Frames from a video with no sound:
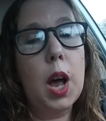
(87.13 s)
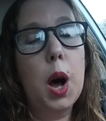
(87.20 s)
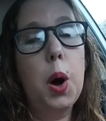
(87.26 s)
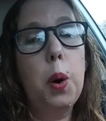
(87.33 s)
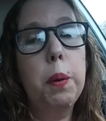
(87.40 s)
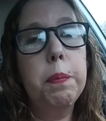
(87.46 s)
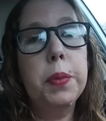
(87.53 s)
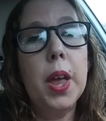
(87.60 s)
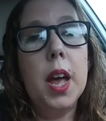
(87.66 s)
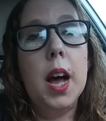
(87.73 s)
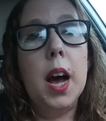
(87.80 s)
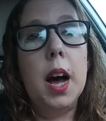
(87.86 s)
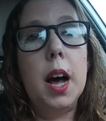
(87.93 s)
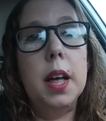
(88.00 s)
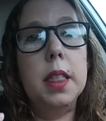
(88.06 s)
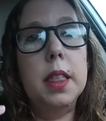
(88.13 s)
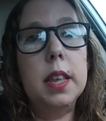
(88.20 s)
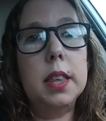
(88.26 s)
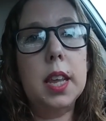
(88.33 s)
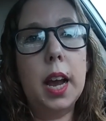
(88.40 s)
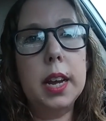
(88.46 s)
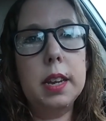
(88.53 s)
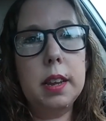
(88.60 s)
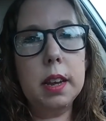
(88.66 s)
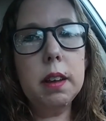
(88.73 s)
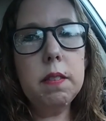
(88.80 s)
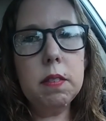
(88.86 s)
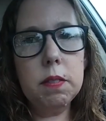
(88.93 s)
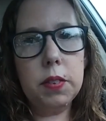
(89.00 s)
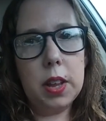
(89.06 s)
So this
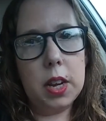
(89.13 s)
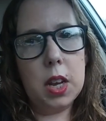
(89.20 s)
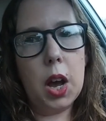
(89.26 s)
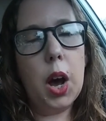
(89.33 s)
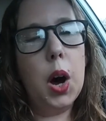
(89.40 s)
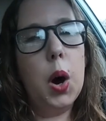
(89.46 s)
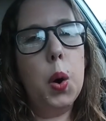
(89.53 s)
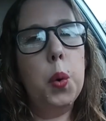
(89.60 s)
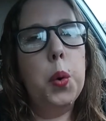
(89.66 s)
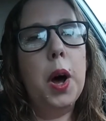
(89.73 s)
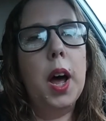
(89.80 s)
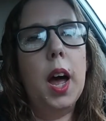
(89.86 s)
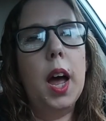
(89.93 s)
idea of video